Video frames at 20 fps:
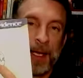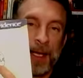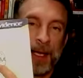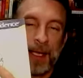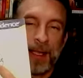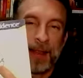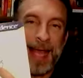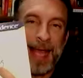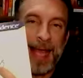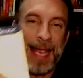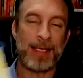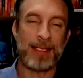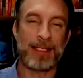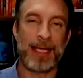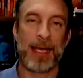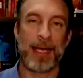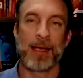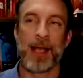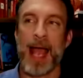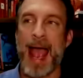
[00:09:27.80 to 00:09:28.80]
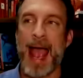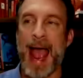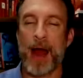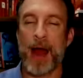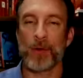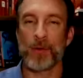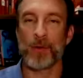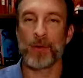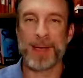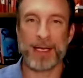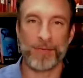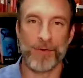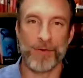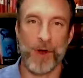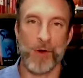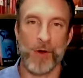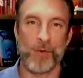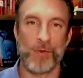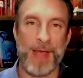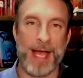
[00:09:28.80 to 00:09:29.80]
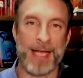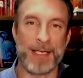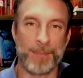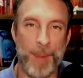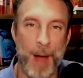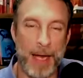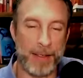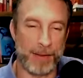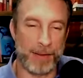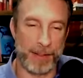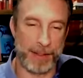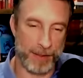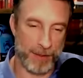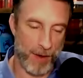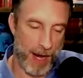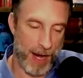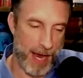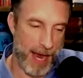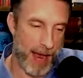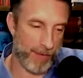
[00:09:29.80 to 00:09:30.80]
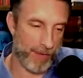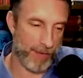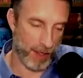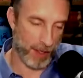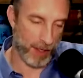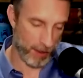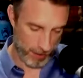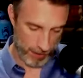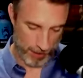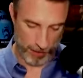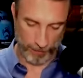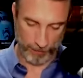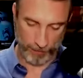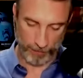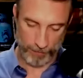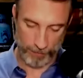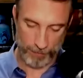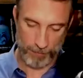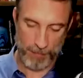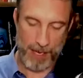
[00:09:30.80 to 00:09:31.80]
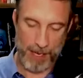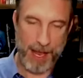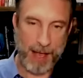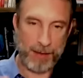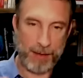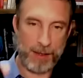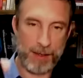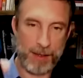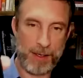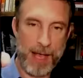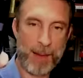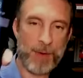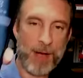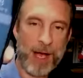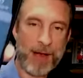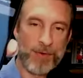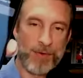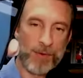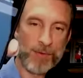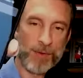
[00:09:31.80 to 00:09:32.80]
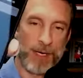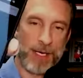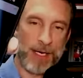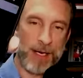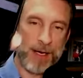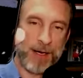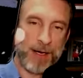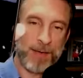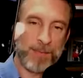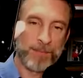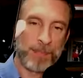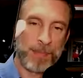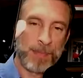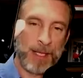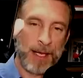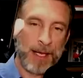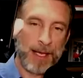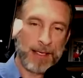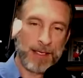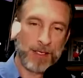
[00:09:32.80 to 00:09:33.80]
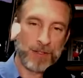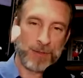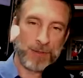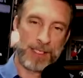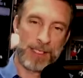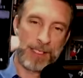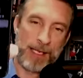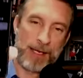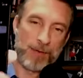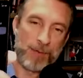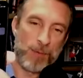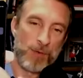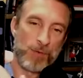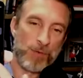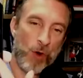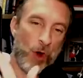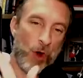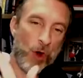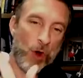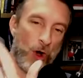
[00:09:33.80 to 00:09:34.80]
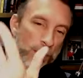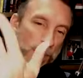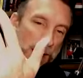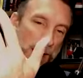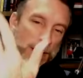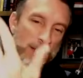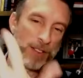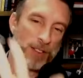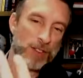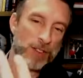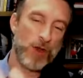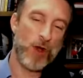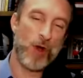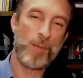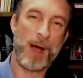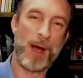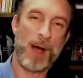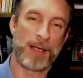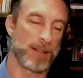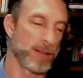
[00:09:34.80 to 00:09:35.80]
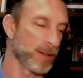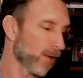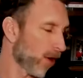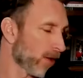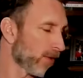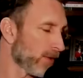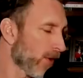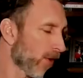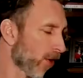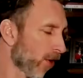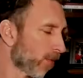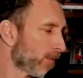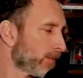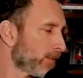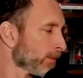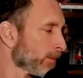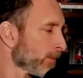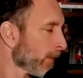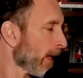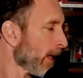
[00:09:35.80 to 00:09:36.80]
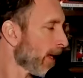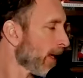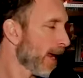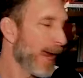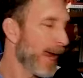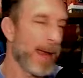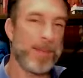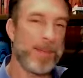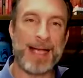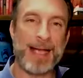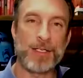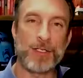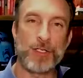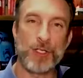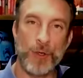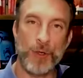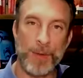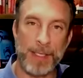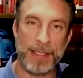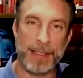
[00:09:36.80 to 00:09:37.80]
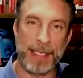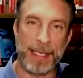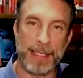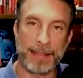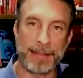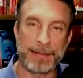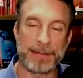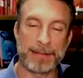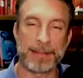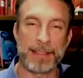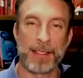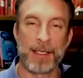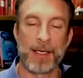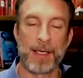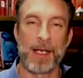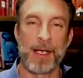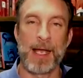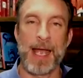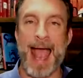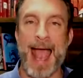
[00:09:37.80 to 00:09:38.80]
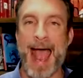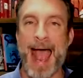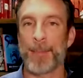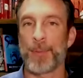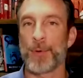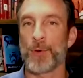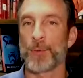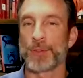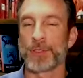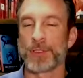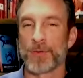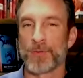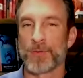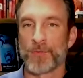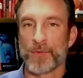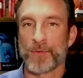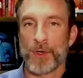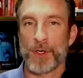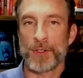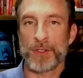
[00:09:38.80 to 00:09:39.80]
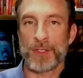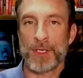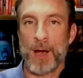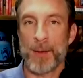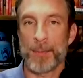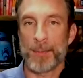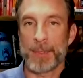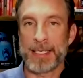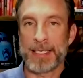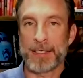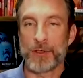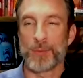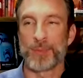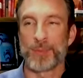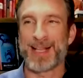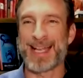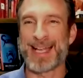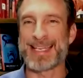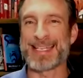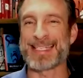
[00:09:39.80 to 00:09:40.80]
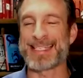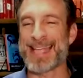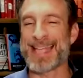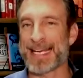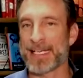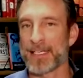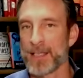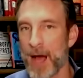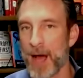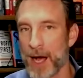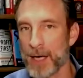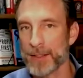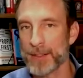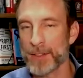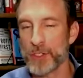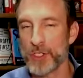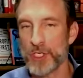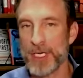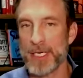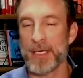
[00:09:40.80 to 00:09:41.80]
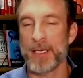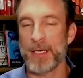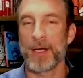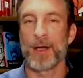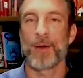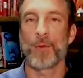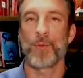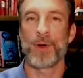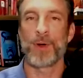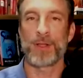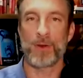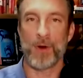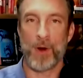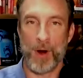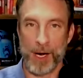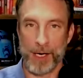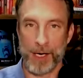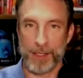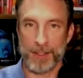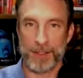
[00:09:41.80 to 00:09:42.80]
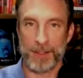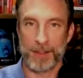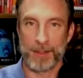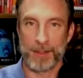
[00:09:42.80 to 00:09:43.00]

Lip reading: They said, how do we make a phone that's buttonless? So I have a Apple iPhone right here, and here's what they did. They removed all the buttons. There's no buttons on the phone. And by doing this, Apple was the first company to blend technology with art.